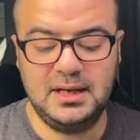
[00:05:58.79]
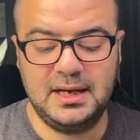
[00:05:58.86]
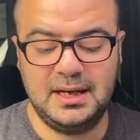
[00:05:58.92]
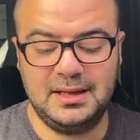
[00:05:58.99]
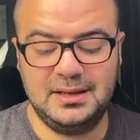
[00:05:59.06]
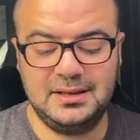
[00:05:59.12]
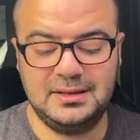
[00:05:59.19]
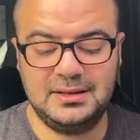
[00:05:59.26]

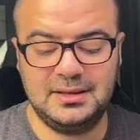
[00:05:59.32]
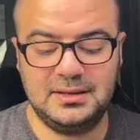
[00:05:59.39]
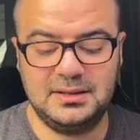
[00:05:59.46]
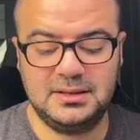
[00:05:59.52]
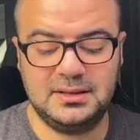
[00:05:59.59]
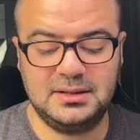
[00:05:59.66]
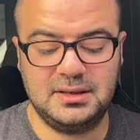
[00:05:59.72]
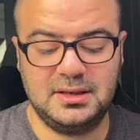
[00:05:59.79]
and this
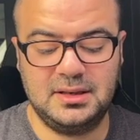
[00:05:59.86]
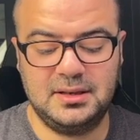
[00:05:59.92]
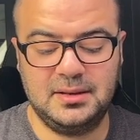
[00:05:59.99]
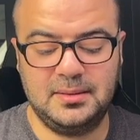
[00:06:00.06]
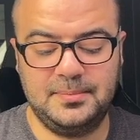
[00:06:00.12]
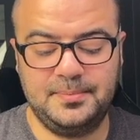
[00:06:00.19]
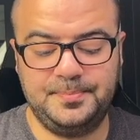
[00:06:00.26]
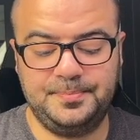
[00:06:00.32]
is,
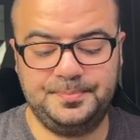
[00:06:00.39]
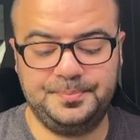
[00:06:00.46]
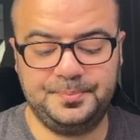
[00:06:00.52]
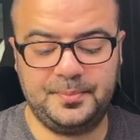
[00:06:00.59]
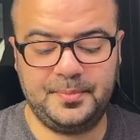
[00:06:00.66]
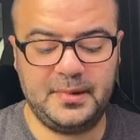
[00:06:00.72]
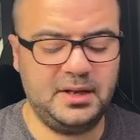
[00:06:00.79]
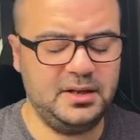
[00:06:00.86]

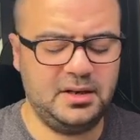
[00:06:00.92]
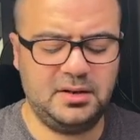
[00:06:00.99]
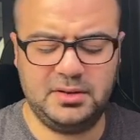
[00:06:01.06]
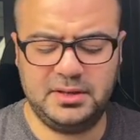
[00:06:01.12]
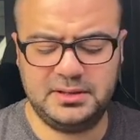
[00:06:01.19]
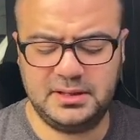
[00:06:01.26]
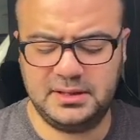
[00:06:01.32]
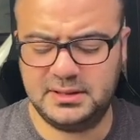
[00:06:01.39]
you know,
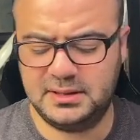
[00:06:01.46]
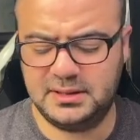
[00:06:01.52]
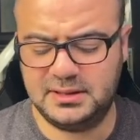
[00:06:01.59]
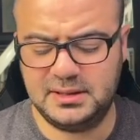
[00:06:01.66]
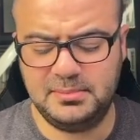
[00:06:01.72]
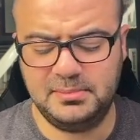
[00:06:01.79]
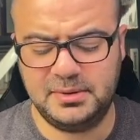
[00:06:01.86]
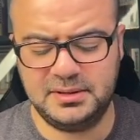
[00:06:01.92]
it's the
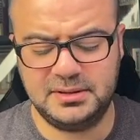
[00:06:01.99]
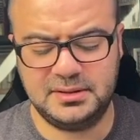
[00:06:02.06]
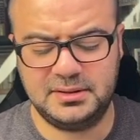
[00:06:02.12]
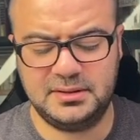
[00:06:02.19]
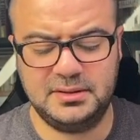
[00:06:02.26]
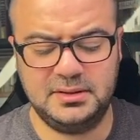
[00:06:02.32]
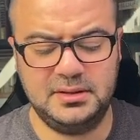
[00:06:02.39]
simplest